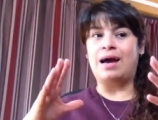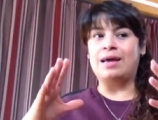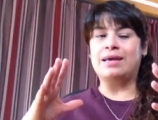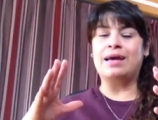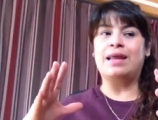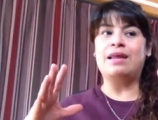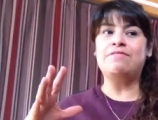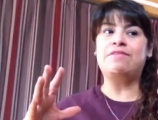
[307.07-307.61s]

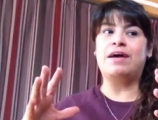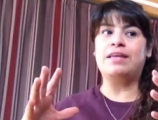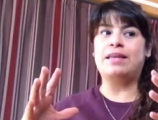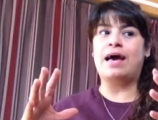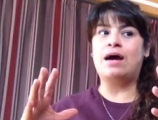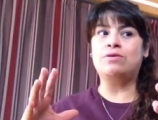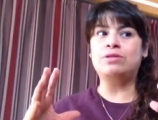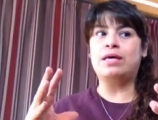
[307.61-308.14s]
kind of
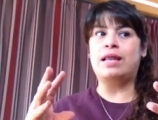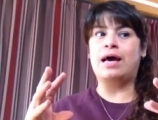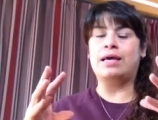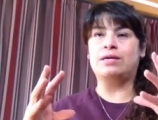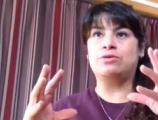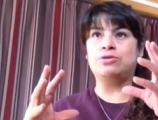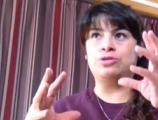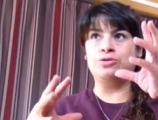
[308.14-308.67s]
find out that
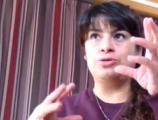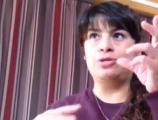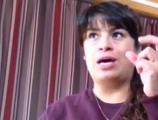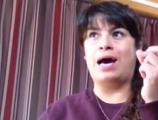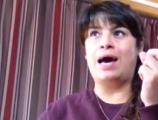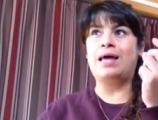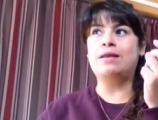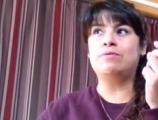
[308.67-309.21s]
I could do
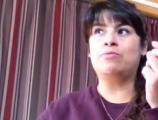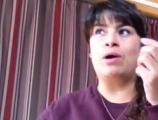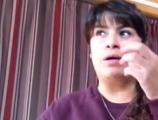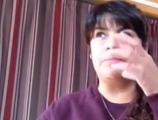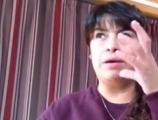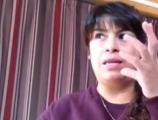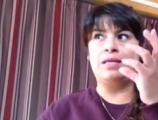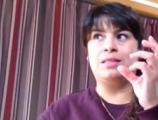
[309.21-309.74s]
that while
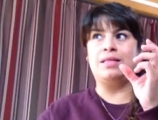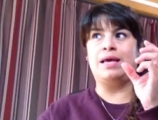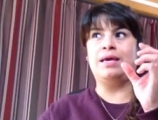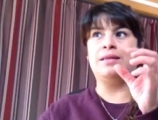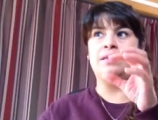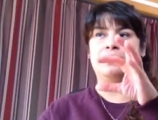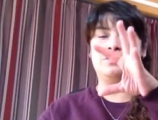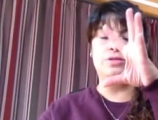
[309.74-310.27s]

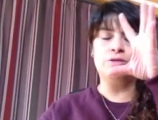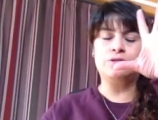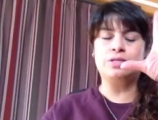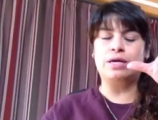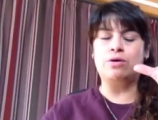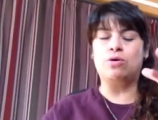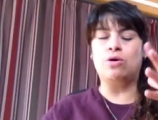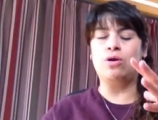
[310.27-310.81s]
meditating, just
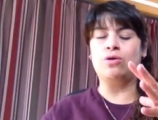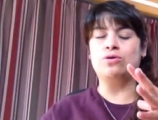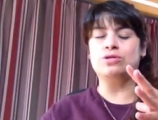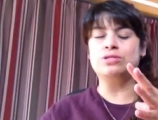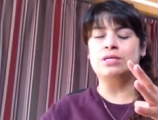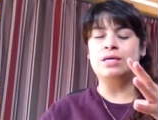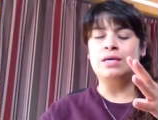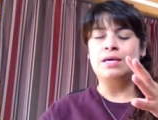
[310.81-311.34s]
the
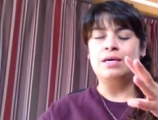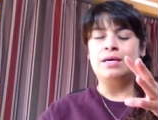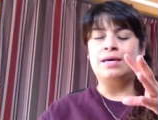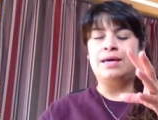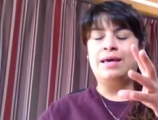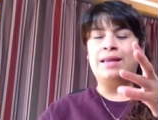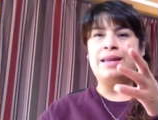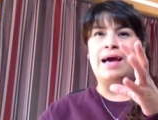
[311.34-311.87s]
colors.
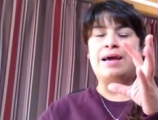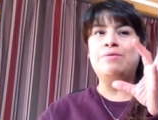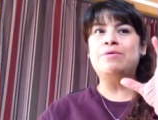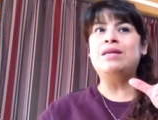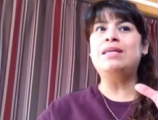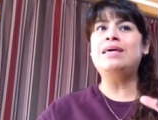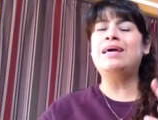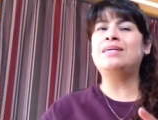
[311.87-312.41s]
And I
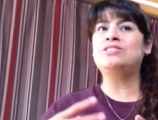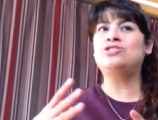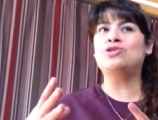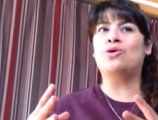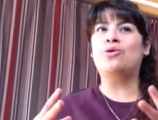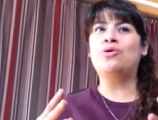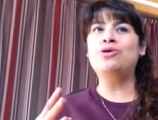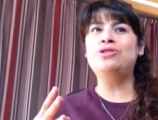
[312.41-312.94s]
really
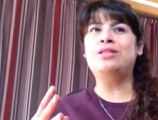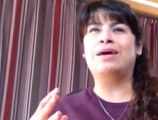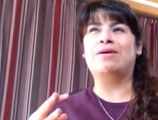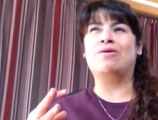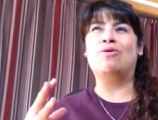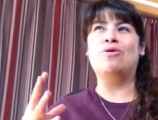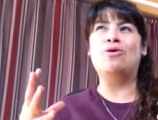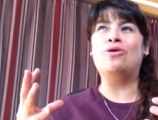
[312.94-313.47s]
enjoy the
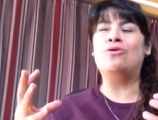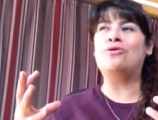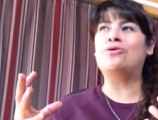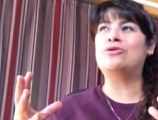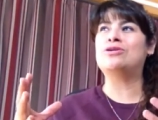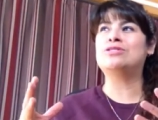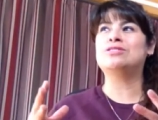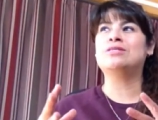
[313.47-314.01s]

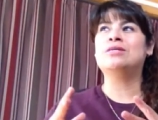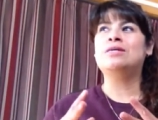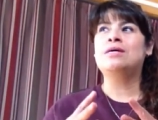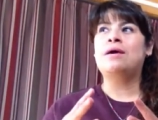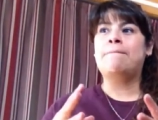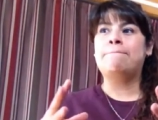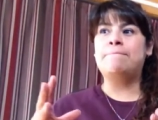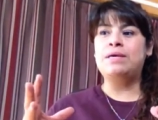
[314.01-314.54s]
colors,
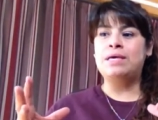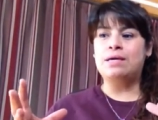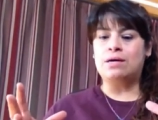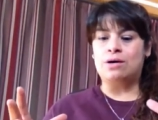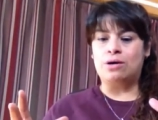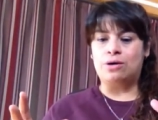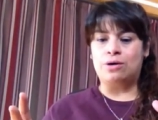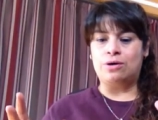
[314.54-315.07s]

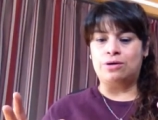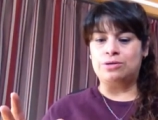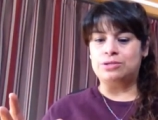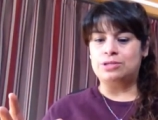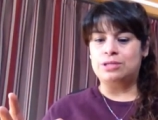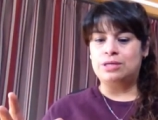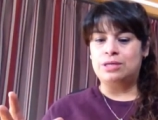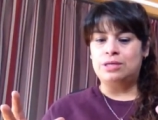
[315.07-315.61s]

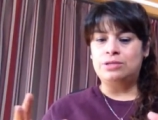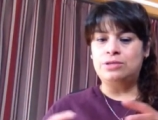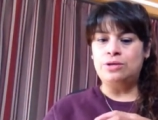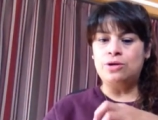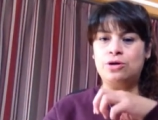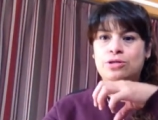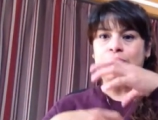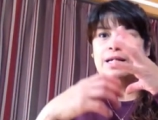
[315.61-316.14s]
because you
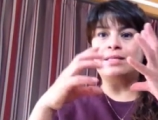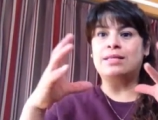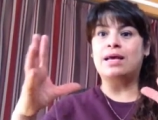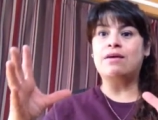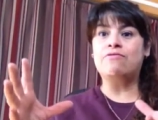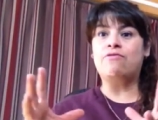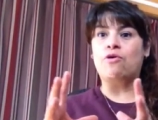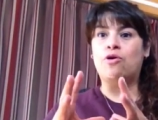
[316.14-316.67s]
know they
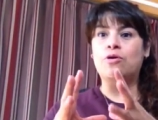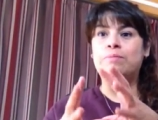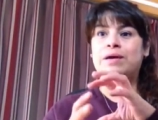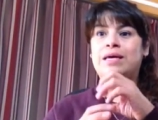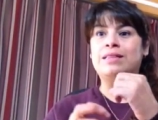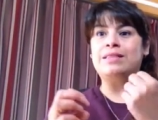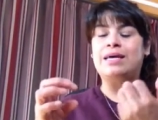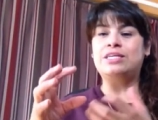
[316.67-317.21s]
take form
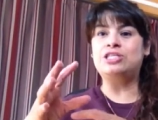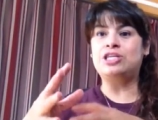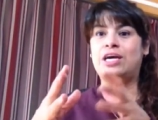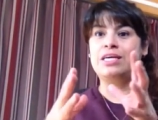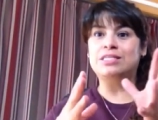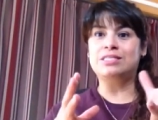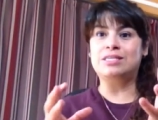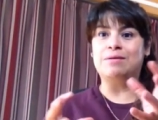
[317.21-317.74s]
and they
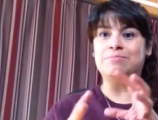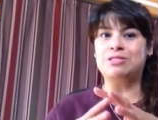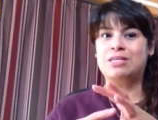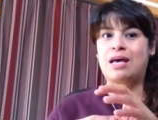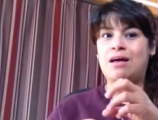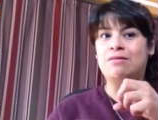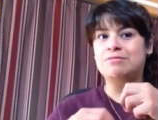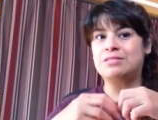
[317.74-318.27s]
change
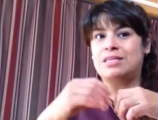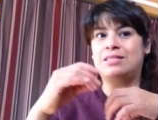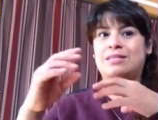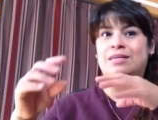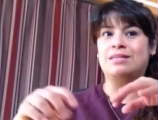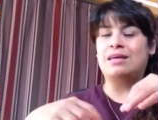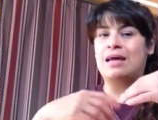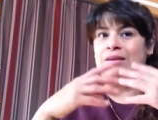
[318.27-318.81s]
themselves, and
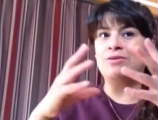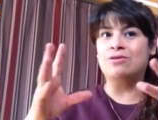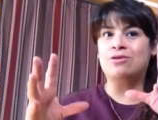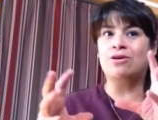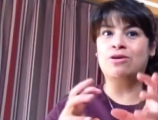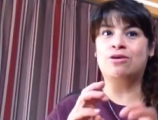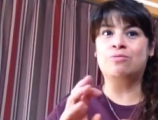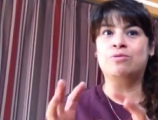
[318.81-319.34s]
then a new
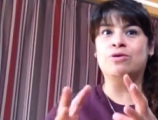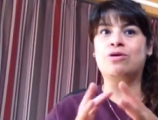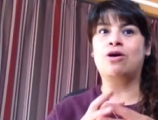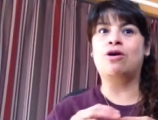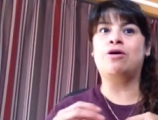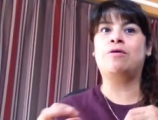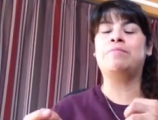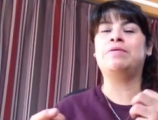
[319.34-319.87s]
color will
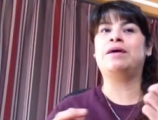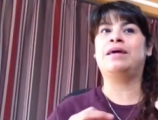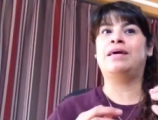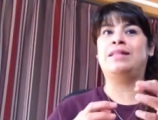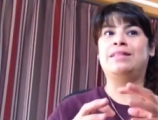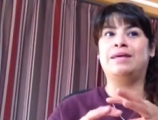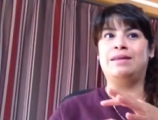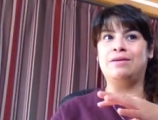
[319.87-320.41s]
come
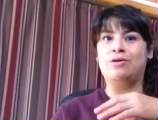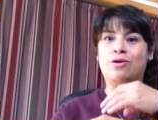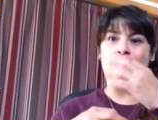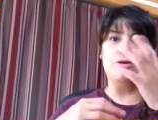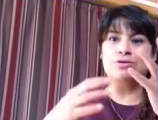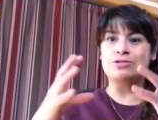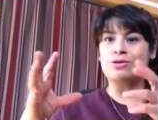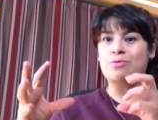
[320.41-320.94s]
and then
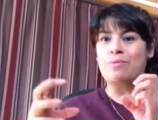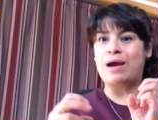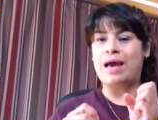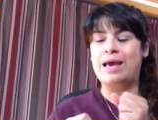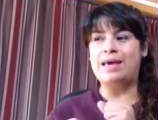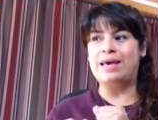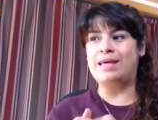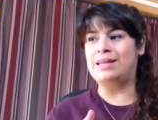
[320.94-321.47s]
goes
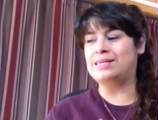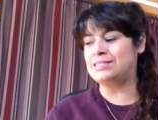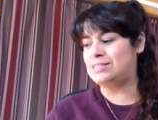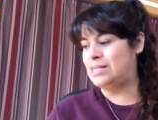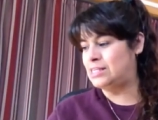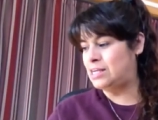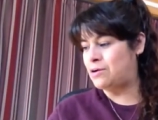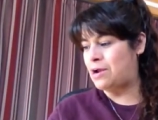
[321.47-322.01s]
away and
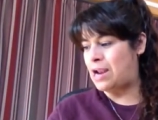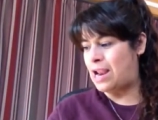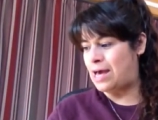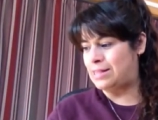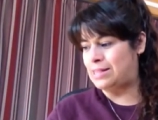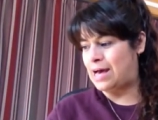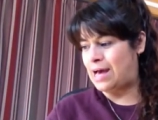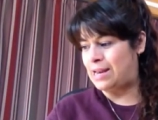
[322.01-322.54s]
etc.
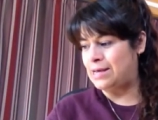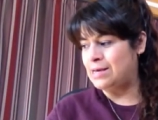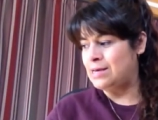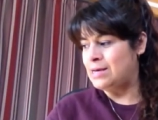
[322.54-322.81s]
like that.